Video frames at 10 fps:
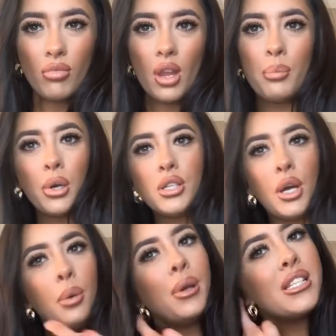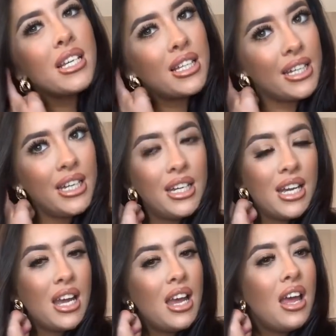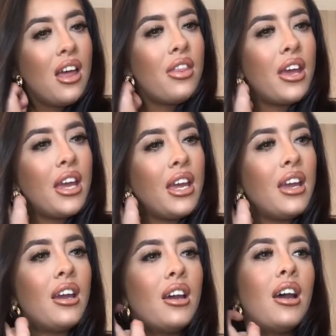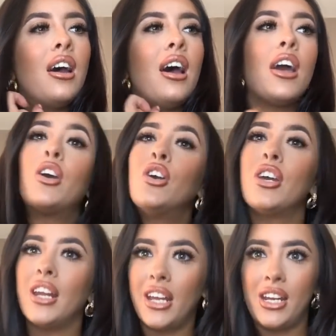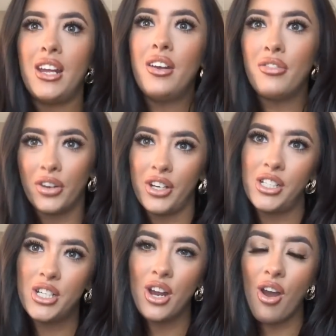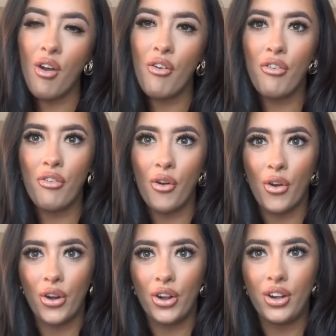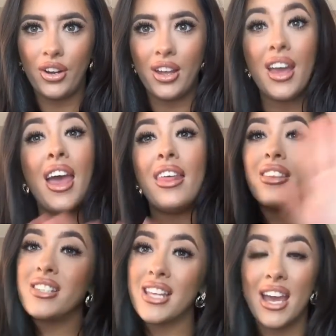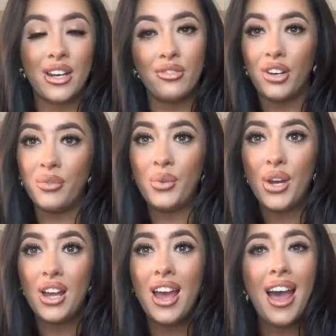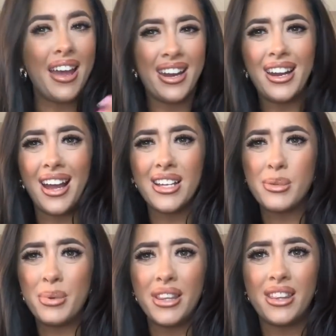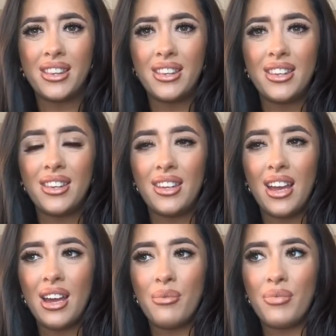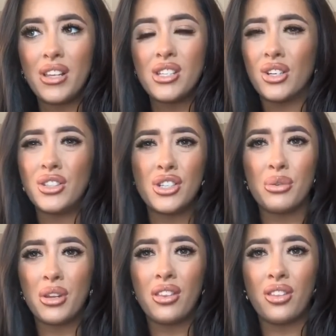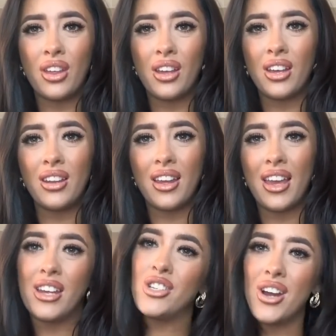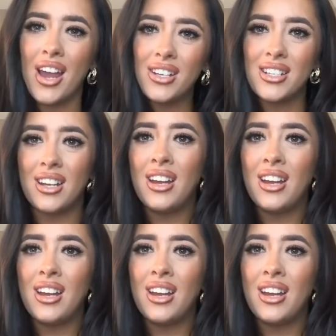But basically I couldn't get any footage for in the scanning room. I did ask, but something to do with it can like interact,